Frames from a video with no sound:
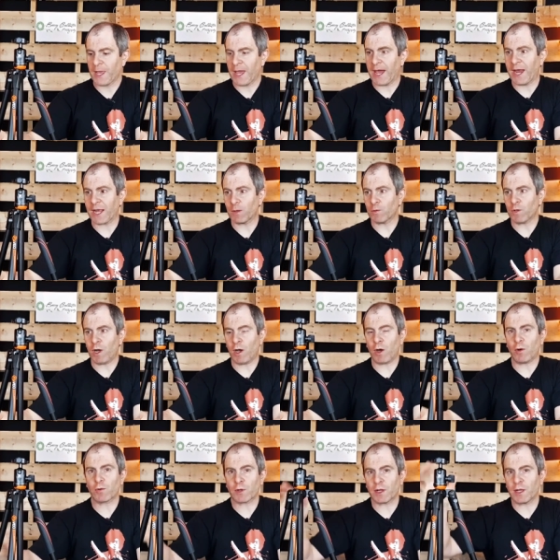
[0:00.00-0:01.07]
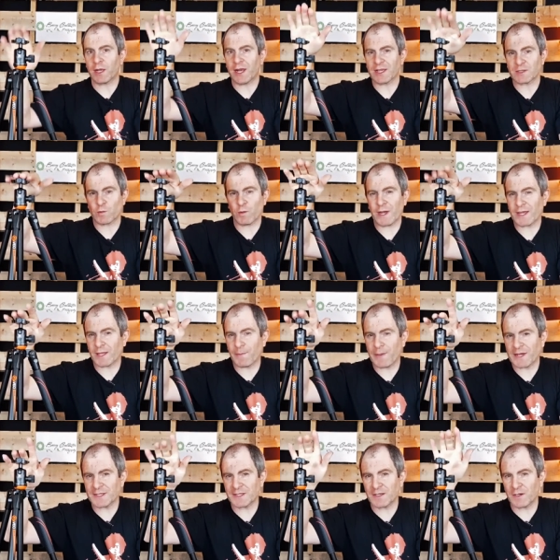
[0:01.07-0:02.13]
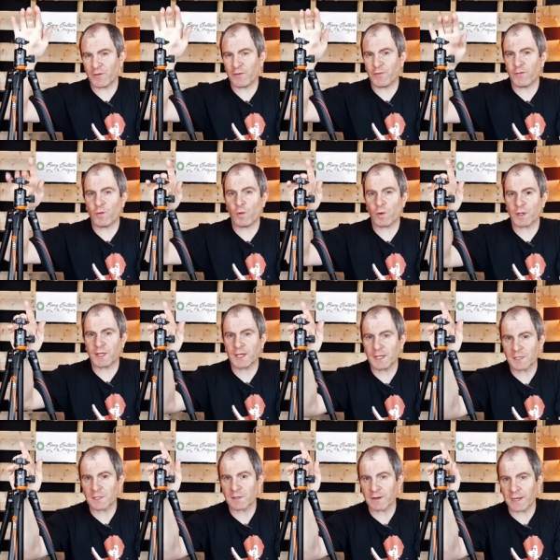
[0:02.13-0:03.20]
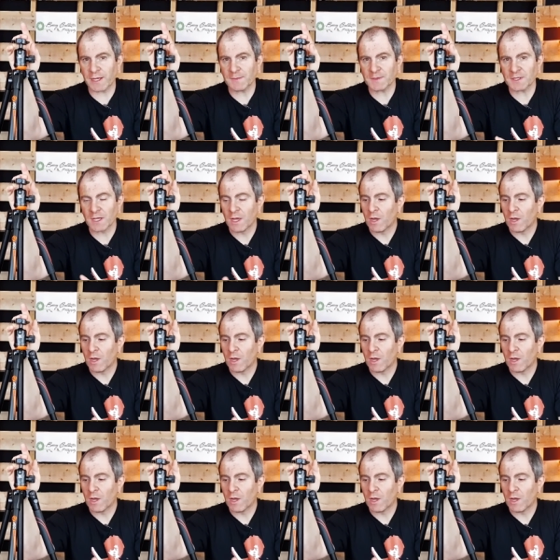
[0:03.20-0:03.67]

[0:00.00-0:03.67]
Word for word: And it will hold, it has a weight capacity of four kilograms.